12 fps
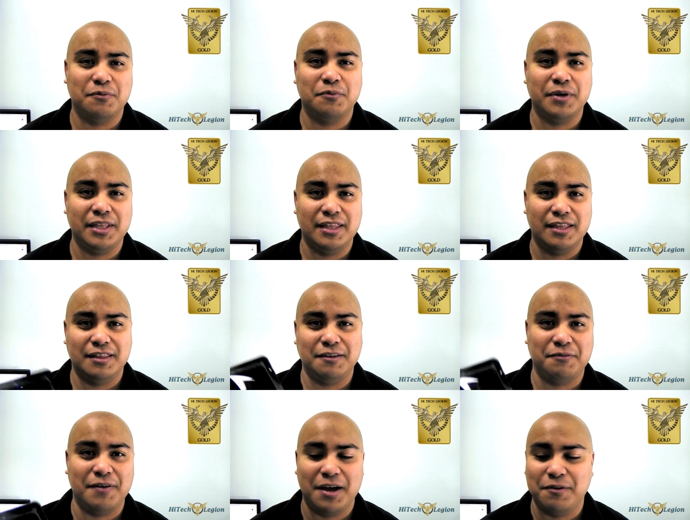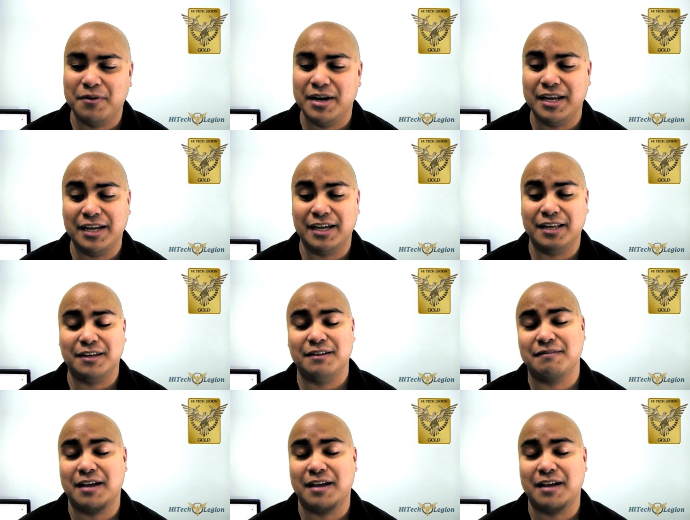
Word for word: with the fan running.